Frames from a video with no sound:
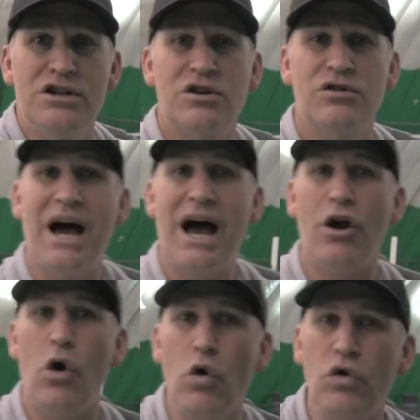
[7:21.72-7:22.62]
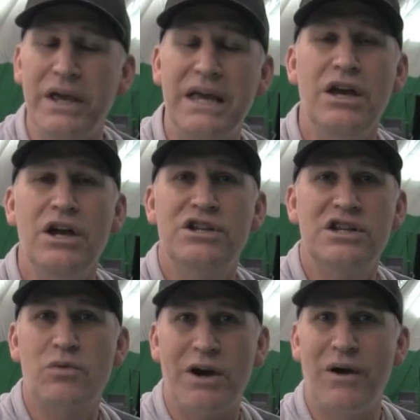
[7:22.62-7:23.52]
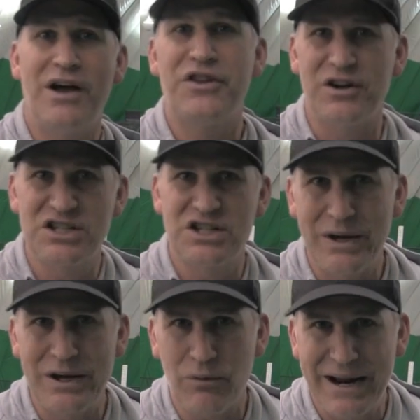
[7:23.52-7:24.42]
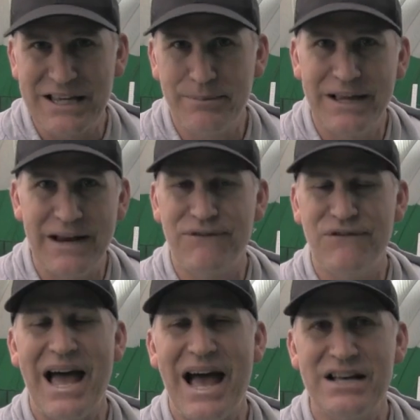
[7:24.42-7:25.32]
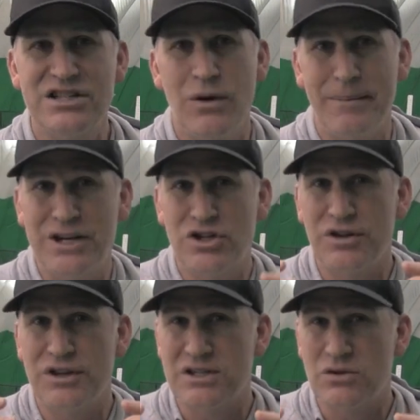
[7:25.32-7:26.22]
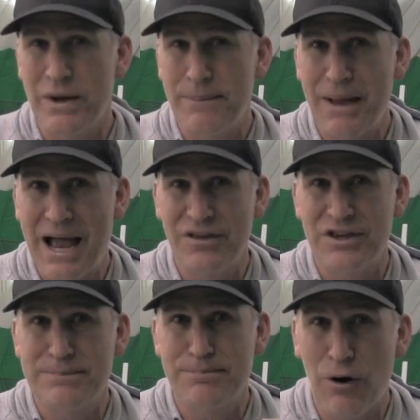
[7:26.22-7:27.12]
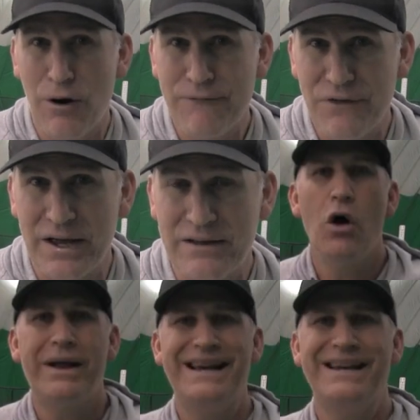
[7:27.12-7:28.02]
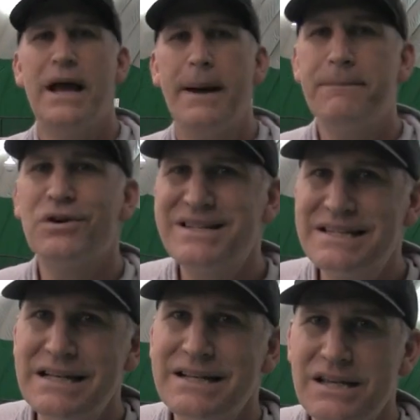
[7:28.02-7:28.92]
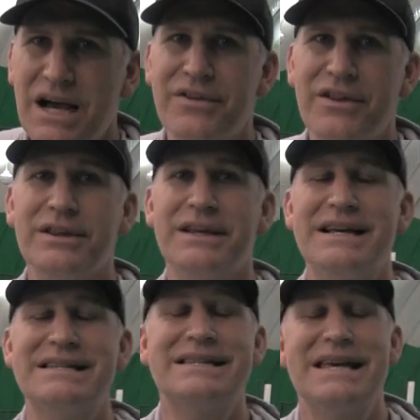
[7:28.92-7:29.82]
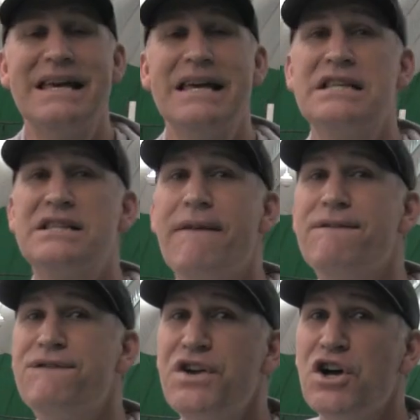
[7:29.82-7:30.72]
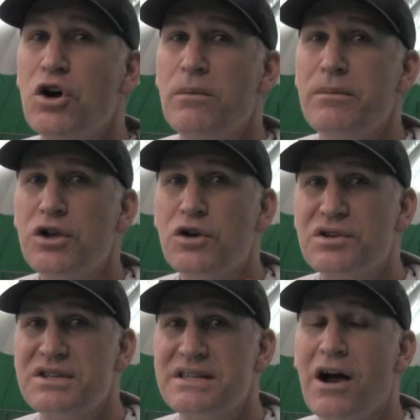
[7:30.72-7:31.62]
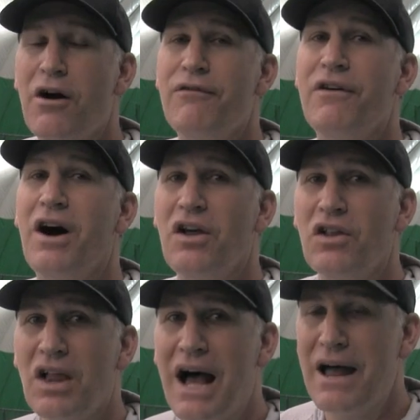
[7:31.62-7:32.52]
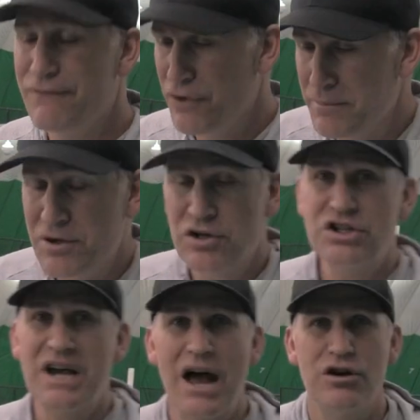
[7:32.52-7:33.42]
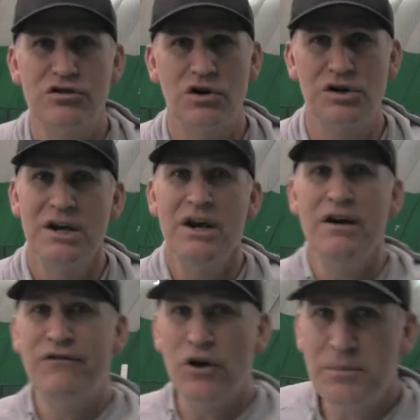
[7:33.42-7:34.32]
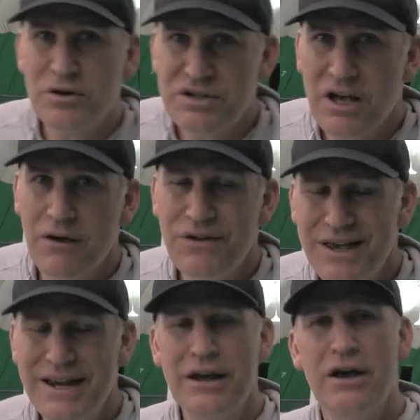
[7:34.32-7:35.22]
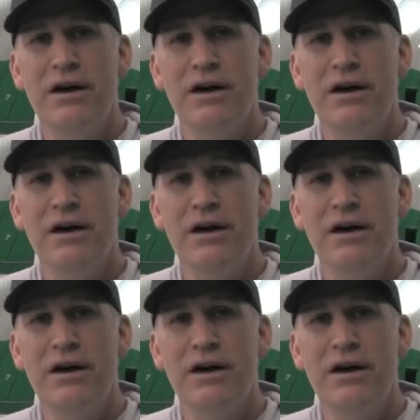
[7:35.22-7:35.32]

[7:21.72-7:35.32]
So not only do you just wanna go out there and swing randomly and fast, you wanna make sure that the swing path is perfect. Okay, number six on the list is film yourself a lot. Film your shadow strokes. Film yourself hitting.